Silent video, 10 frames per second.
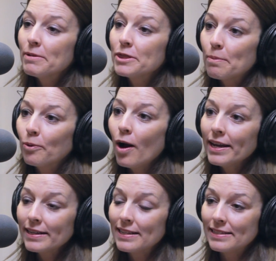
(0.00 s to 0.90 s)
But the
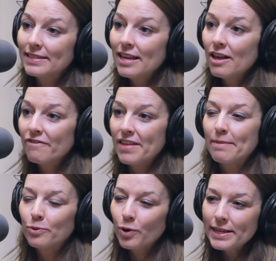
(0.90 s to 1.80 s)
product itself,
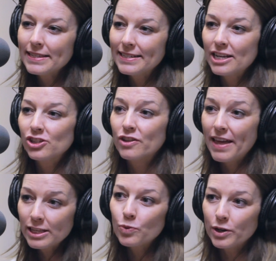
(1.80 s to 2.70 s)
that presentation,
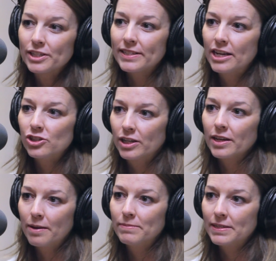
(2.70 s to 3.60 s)
that's where staging
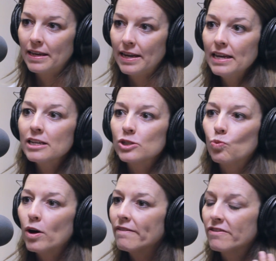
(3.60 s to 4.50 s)
comes in. It is
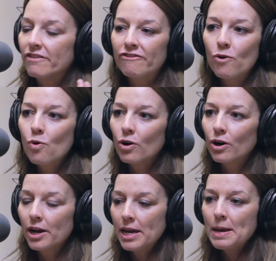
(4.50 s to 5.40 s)
one of the
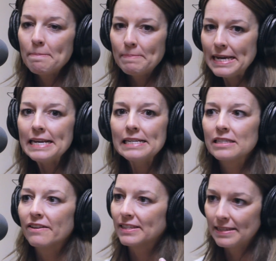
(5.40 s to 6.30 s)
4
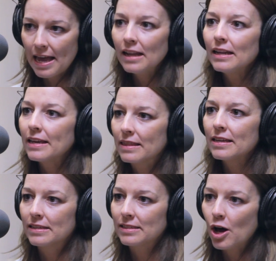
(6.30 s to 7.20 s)
P's of selling
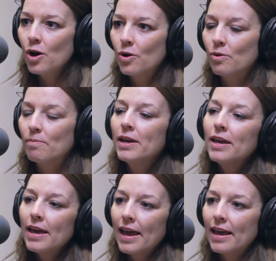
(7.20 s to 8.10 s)
this home,
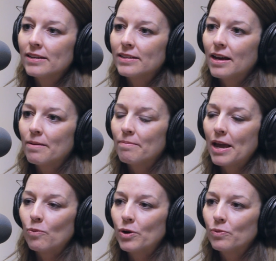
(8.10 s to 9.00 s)
and
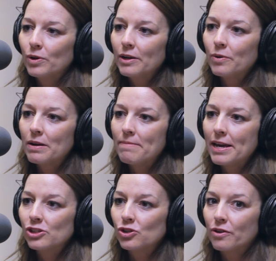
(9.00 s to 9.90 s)
we really want to
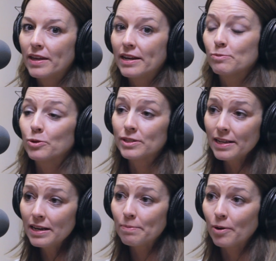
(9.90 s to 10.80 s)
make sure that it's
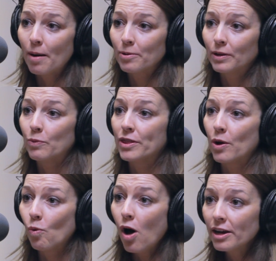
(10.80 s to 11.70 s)
presented properly. When
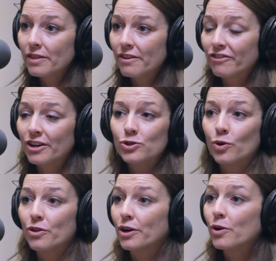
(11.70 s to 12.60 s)
they walk in the front
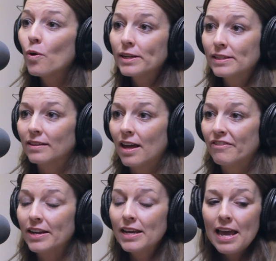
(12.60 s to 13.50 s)
door, they're going to
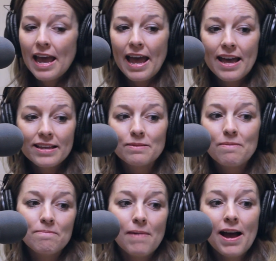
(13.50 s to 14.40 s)
love it. As
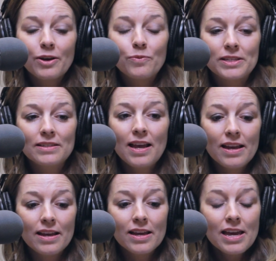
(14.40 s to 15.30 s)
Mike was
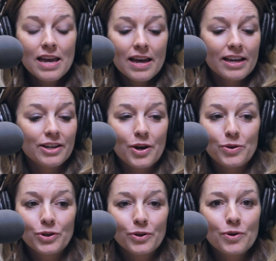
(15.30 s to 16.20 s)
saying,
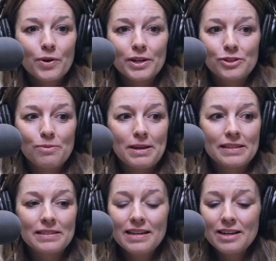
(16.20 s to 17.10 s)
you're going to be
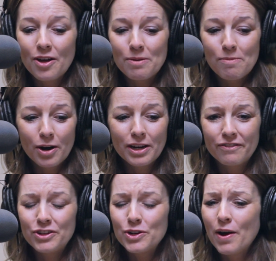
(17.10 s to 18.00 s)
sitting on the market
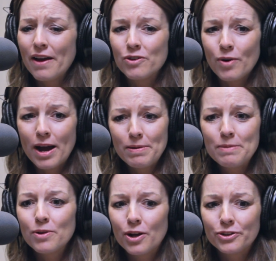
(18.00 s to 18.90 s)
if you don't have the right
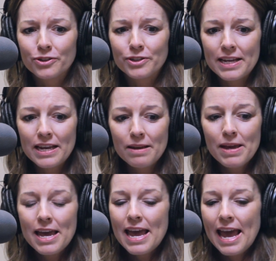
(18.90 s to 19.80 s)
people on your team,